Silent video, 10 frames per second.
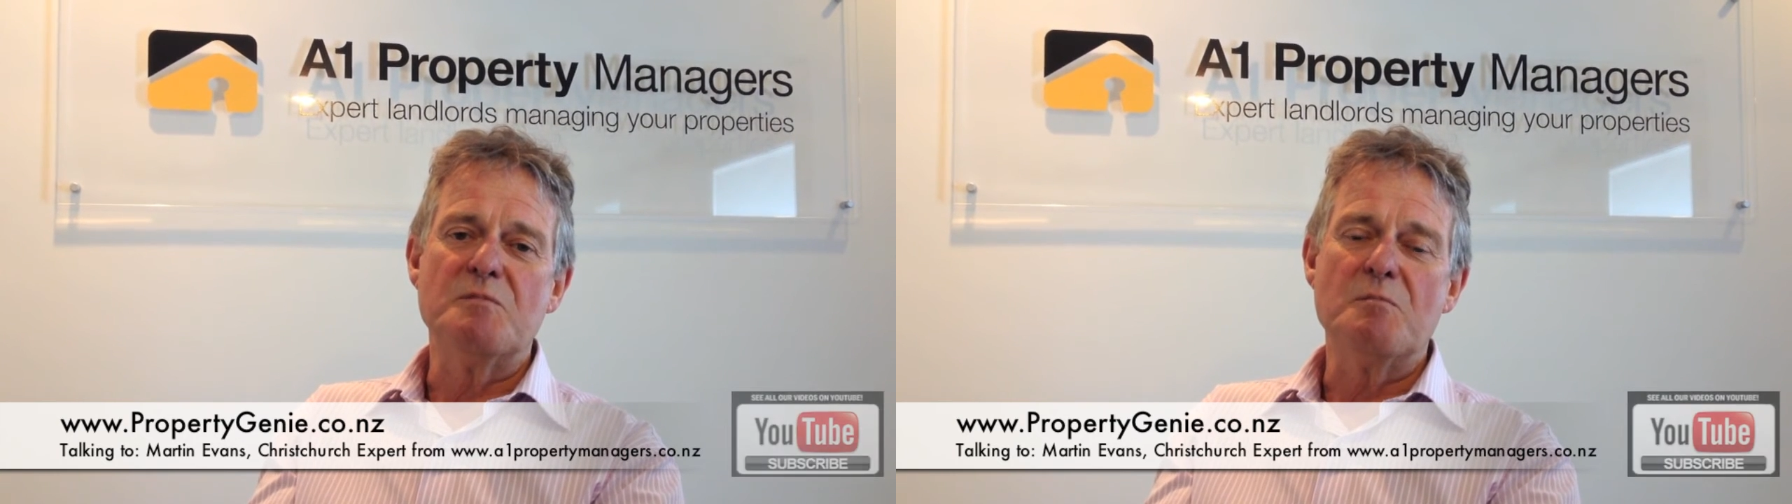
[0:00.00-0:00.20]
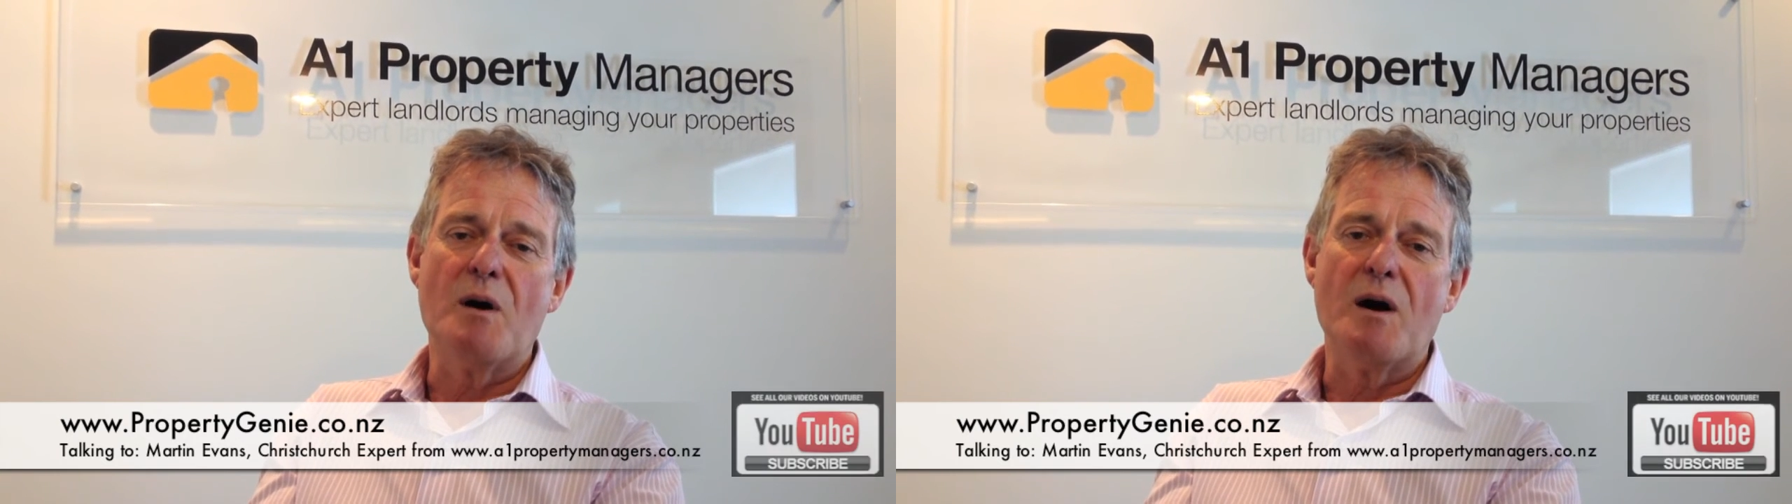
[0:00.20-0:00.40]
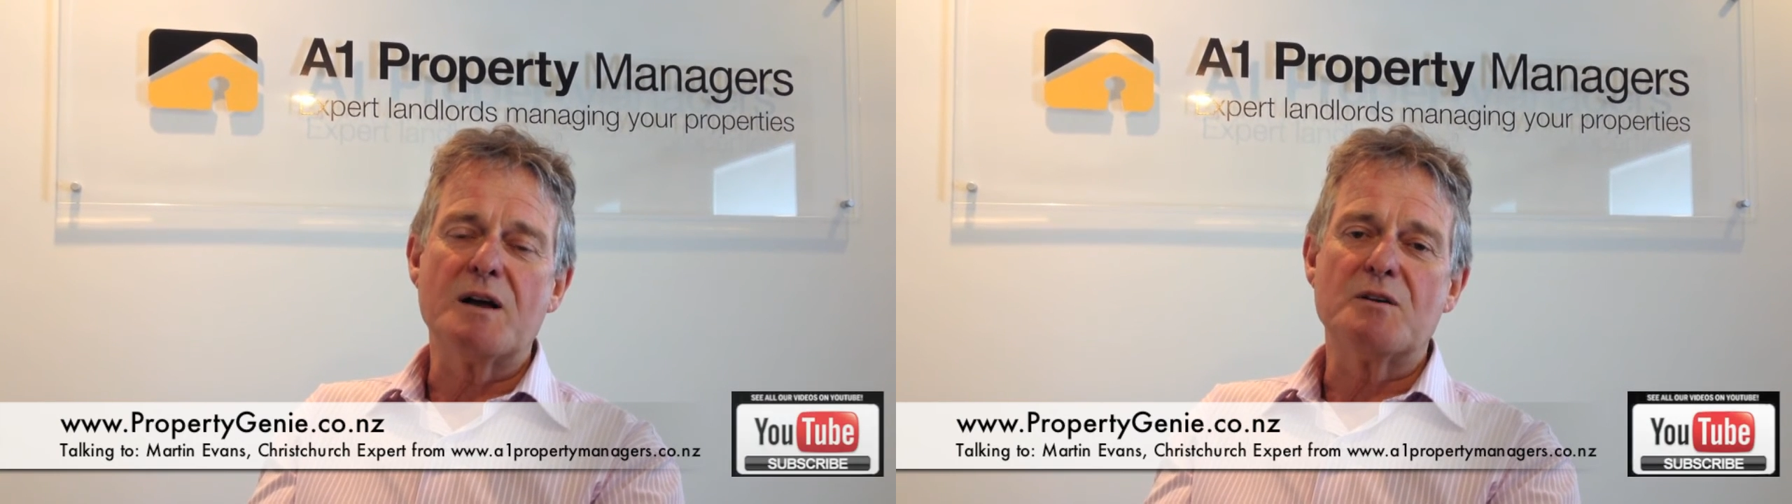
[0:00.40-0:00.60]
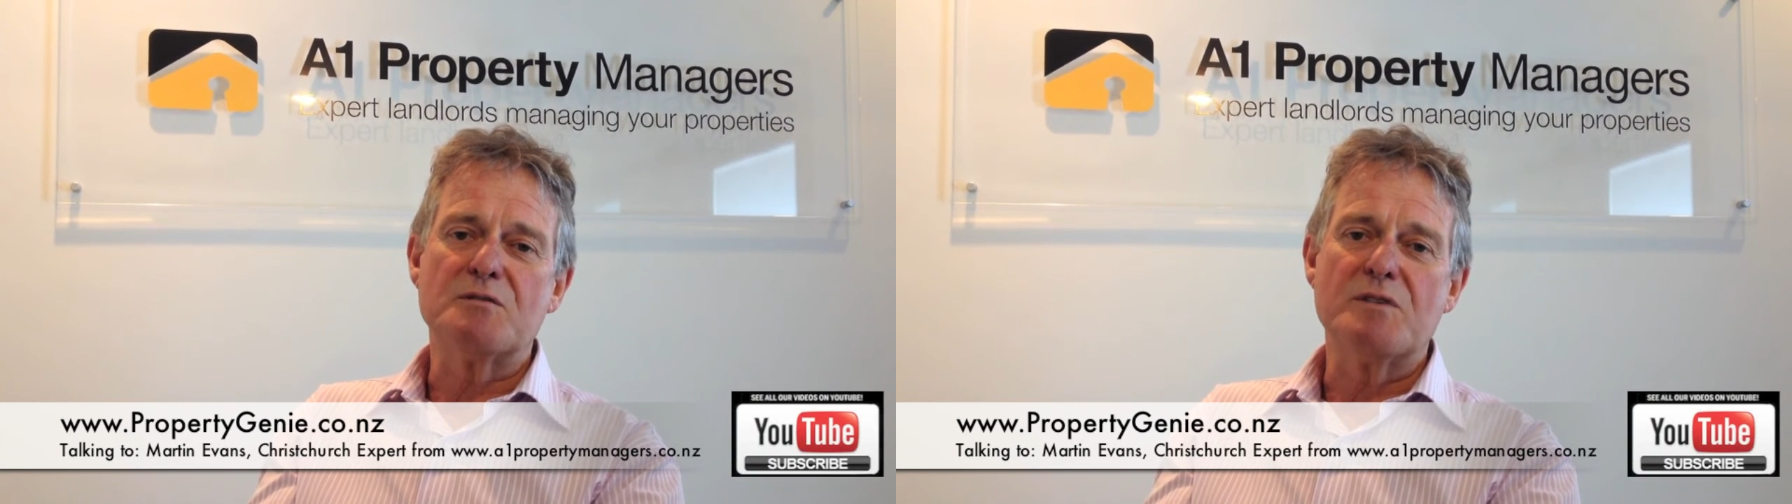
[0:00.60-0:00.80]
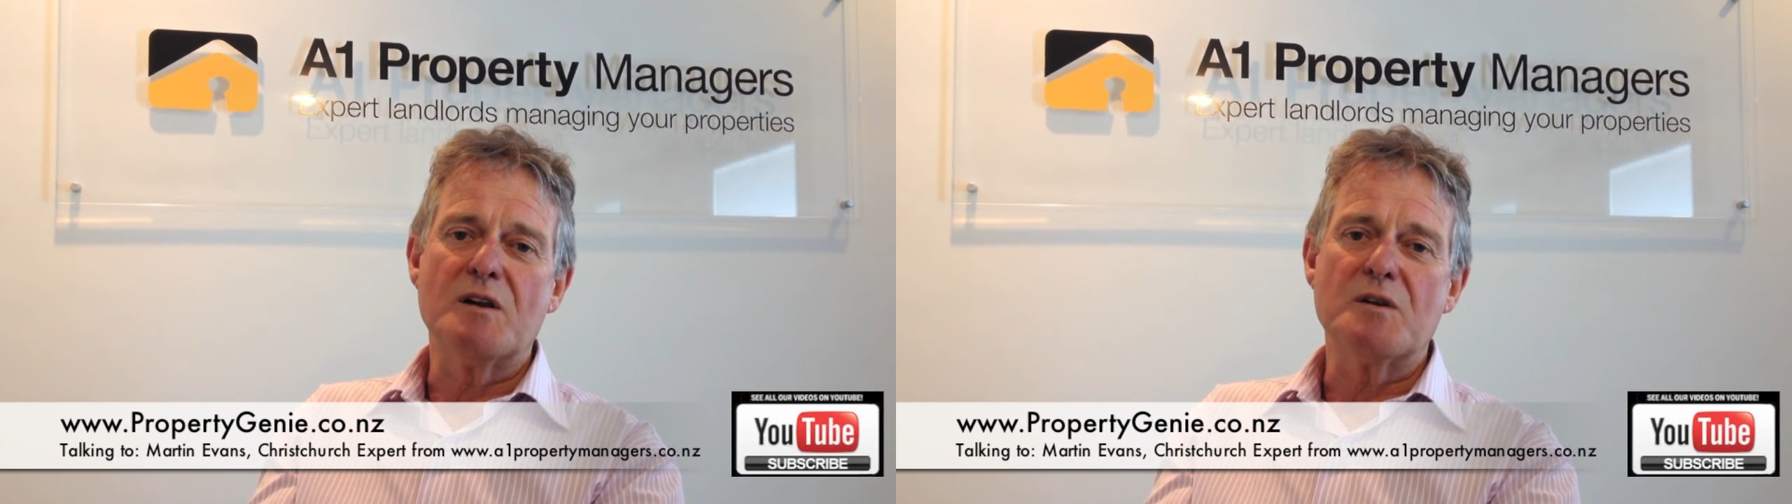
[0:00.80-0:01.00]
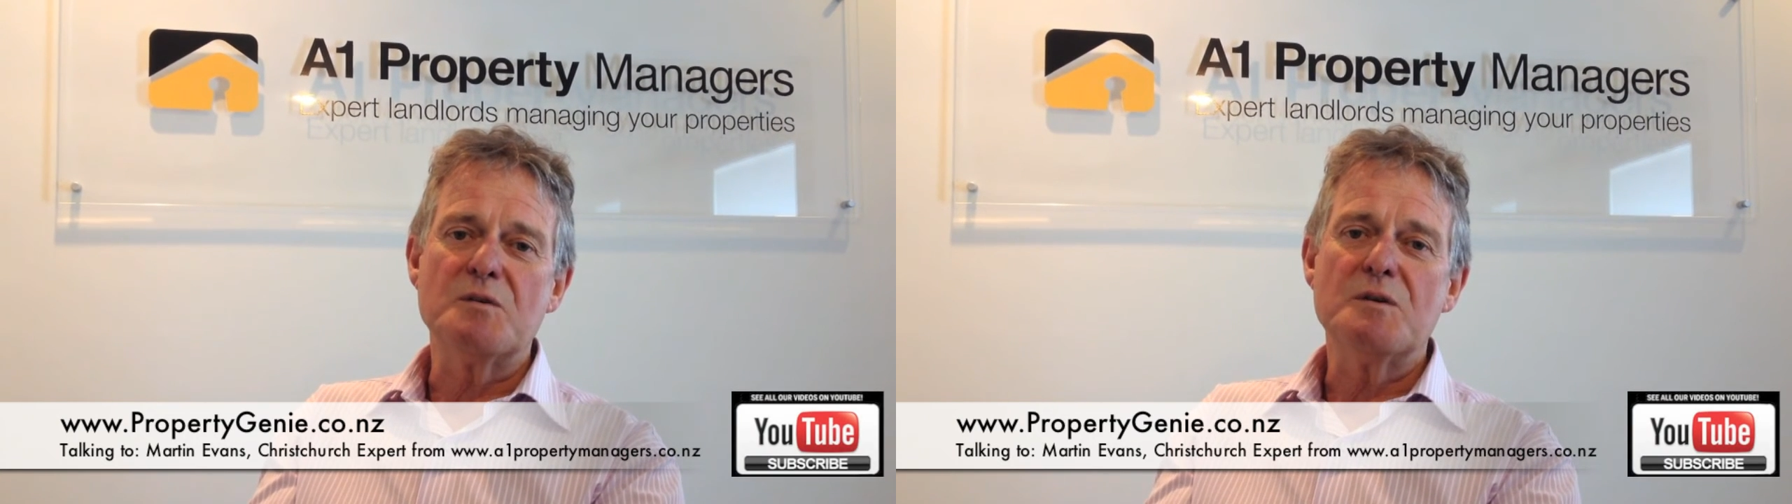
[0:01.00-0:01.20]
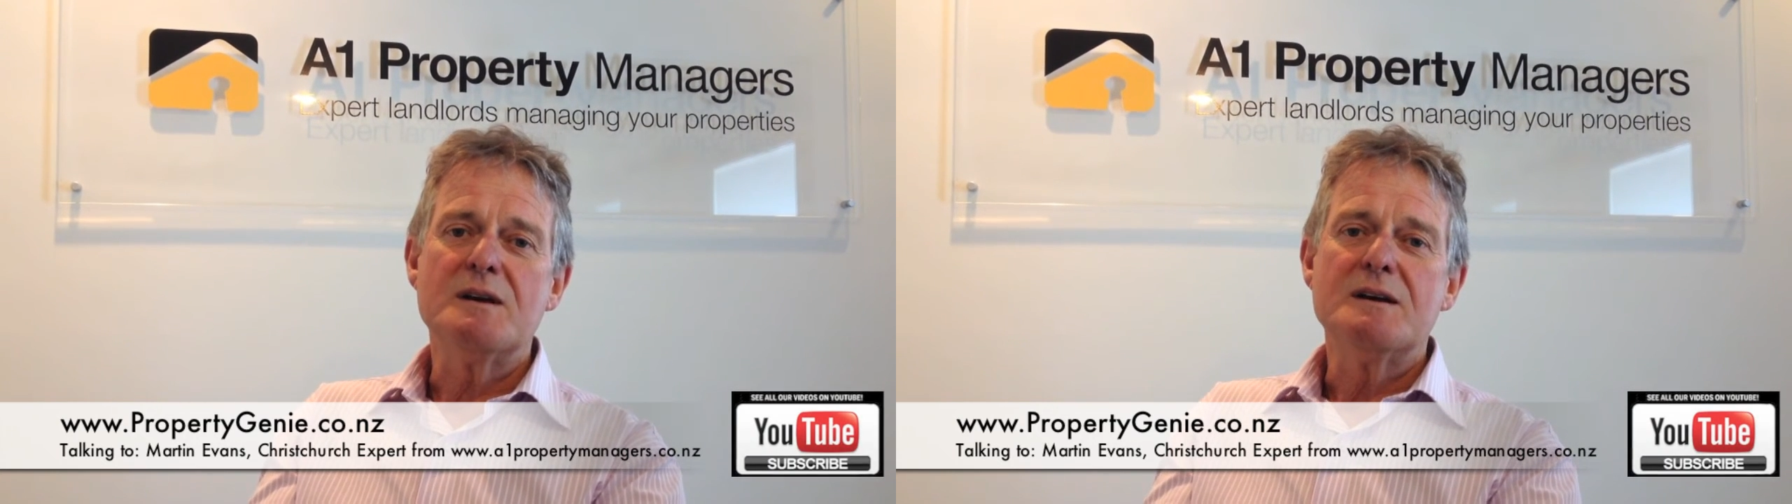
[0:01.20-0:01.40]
buying, good value,